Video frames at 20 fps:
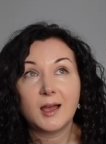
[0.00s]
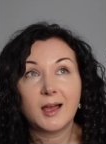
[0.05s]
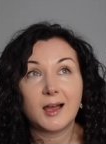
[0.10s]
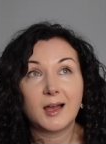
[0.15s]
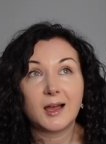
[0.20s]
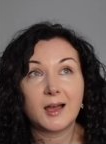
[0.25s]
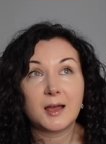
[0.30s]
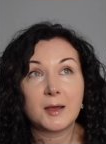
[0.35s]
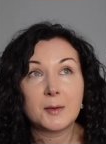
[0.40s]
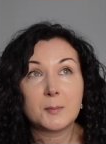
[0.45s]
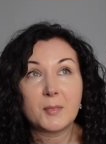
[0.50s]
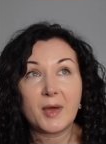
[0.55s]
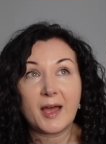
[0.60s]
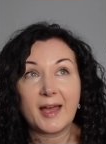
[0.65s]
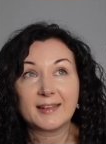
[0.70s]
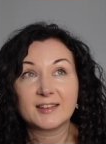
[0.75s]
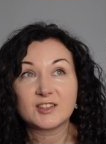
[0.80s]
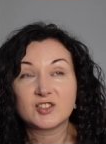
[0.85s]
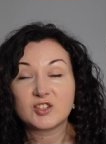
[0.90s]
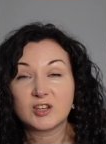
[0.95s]
um,
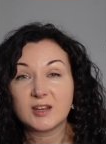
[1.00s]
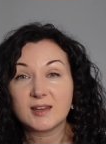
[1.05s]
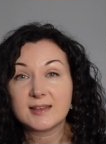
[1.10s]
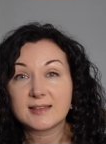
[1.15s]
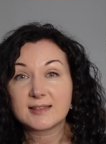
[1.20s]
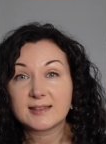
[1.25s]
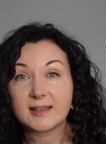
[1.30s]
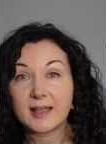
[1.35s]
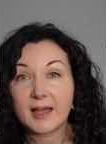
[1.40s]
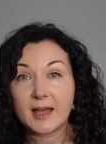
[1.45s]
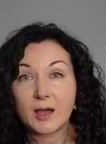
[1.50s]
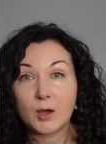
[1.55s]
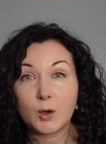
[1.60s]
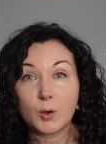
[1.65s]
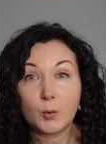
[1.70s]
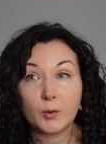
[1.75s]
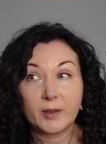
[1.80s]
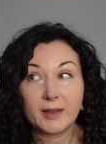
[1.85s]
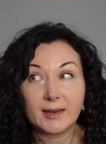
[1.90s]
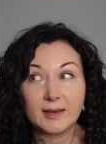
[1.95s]
and she is
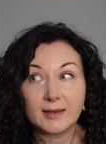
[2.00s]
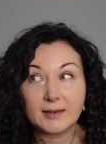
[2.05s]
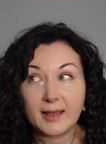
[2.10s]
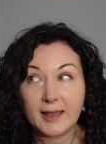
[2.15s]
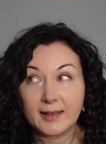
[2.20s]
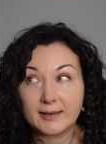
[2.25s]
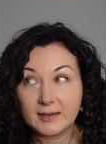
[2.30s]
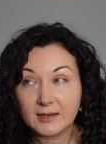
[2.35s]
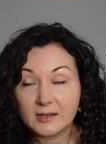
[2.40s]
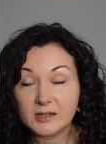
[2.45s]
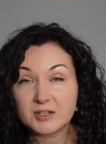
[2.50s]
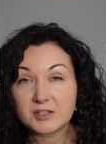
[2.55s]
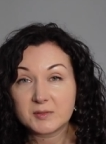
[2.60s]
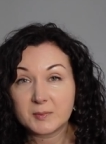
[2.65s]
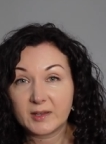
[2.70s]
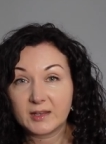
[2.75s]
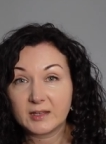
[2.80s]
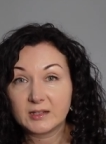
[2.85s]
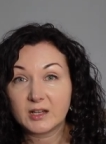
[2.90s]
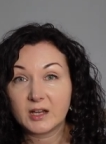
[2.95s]
now in an
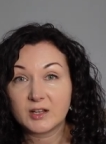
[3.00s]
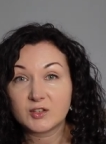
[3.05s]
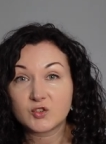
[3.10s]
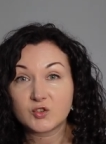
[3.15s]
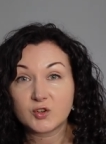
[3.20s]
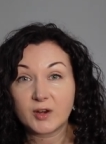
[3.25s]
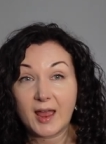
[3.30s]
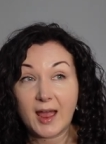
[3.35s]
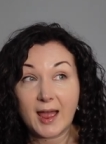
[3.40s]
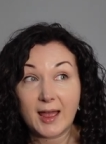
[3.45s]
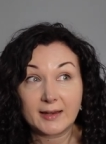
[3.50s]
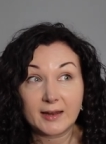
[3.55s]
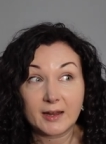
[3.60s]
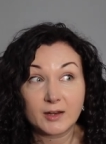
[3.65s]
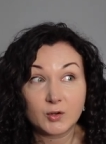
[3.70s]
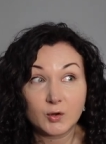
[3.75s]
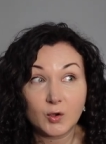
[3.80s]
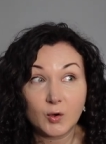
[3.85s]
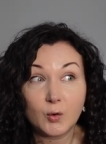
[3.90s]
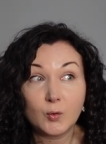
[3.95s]
English-speaking country and I
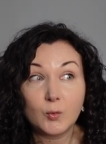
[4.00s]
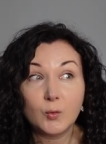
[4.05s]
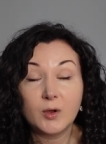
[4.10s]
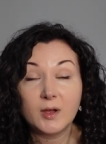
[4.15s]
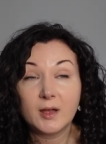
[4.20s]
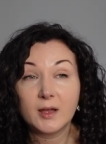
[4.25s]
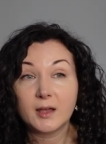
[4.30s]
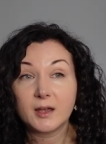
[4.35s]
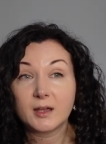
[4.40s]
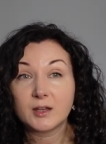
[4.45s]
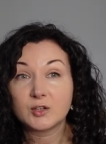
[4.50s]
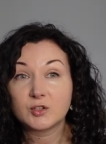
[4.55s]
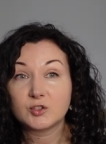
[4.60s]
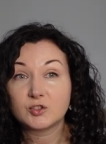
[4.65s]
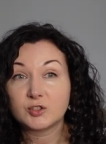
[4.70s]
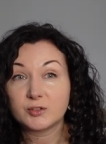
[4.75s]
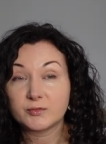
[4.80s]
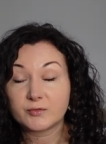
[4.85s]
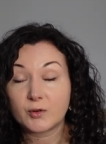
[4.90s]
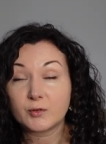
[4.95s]
know
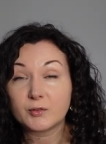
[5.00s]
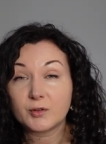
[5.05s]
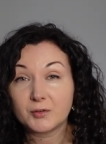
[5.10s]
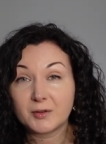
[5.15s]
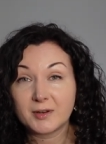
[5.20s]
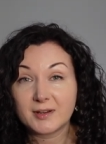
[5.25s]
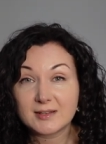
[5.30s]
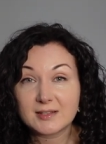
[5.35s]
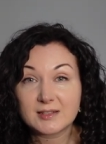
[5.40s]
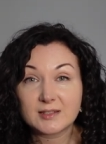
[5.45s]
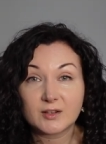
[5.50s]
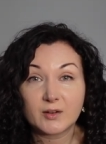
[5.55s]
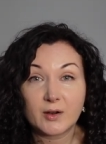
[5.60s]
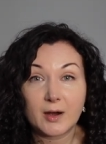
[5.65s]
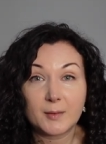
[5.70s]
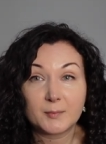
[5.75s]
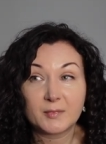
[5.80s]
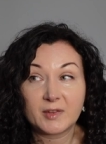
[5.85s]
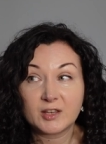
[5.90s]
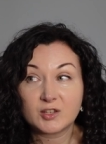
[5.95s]
she wrote on her
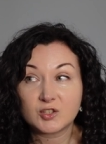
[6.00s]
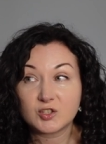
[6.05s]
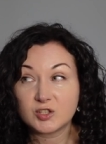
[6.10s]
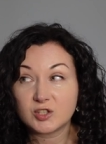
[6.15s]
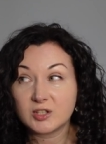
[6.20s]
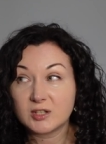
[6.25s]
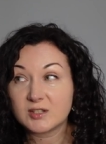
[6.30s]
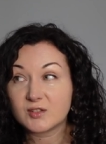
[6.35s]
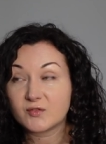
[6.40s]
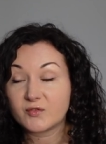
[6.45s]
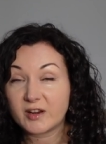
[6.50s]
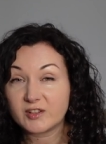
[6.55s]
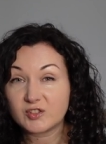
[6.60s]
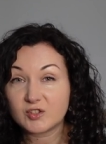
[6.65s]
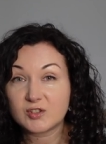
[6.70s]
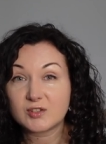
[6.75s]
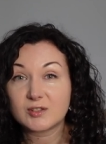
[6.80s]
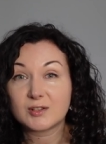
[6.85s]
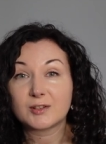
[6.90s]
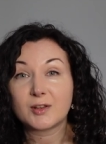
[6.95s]
Instagram that she's
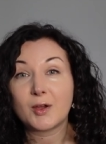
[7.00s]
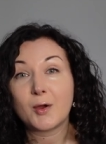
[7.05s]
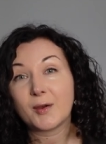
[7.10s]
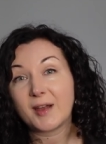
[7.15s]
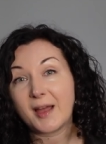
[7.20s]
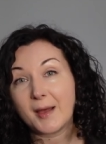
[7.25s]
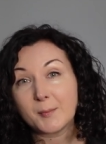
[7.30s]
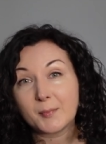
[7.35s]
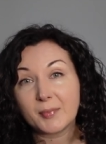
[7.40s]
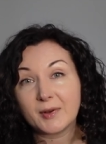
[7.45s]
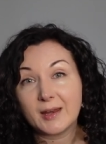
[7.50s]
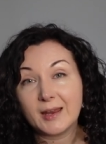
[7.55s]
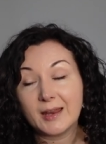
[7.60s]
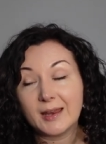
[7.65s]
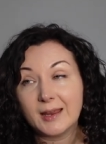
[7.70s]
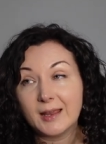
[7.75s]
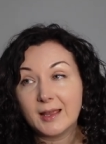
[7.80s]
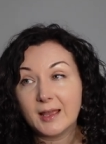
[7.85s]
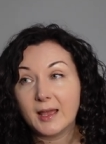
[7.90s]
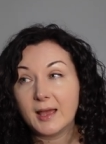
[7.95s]
registered her
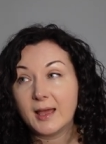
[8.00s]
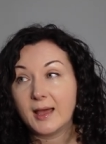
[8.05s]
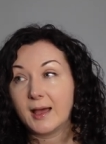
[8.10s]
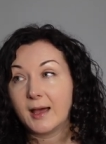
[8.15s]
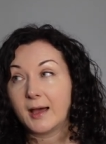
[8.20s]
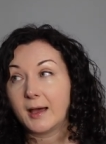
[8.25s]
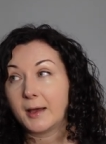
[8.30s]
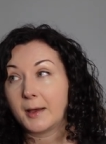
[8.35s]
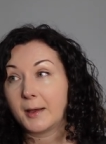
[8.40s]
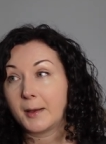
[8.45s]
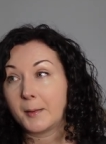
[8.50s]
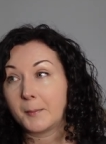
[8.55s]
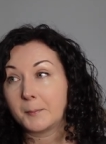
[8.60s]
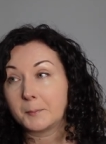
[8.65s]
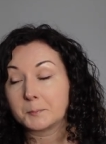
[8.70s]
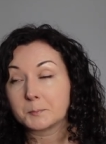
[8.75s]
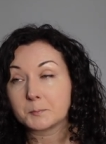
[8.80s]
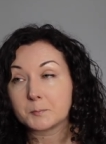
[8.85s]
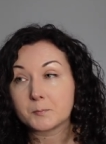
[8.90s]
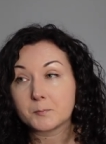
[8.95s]
company
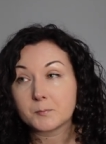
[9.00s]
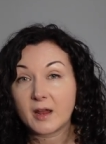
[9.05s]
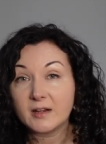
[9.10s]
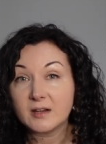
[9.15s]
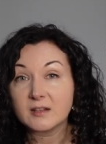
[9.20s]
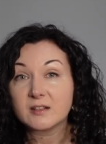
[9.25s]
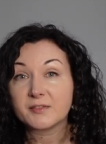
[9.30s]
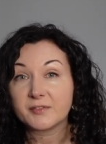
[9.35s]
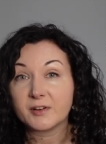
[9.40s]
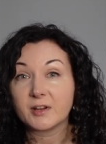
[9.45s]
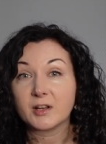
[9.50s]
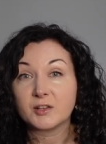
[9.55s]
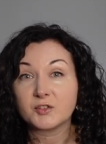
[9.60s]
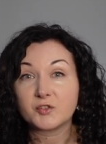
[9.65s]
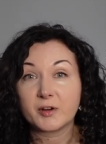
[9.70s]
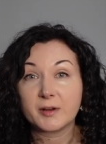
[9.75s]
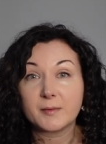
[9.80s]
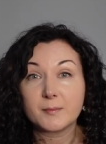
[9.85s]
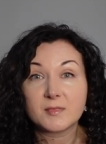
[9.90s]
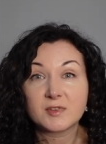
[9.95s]
um, in a different
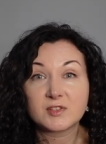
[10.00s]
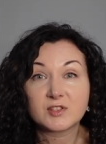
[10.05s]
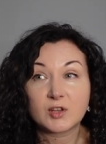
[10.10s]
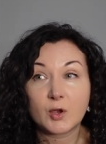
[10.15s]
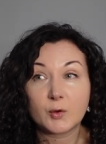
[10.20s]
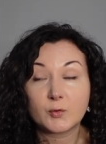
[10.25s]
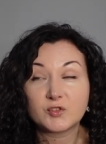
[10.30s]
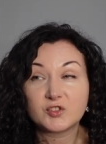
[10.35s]
country so